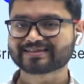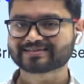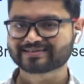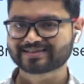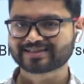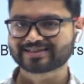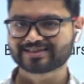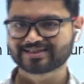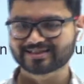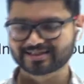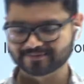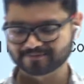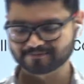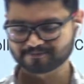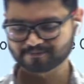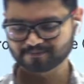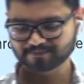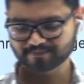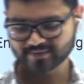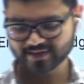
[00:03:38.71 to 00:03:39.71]
the session.
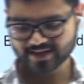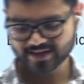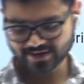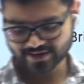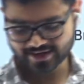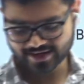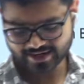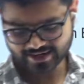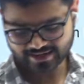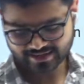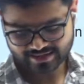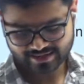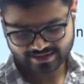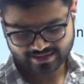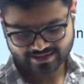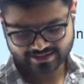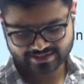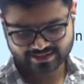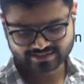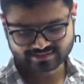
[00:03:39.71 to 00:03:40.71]
Okay.
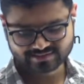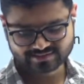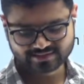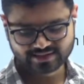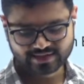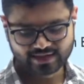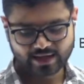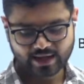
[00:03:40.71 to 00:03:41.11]
Yes.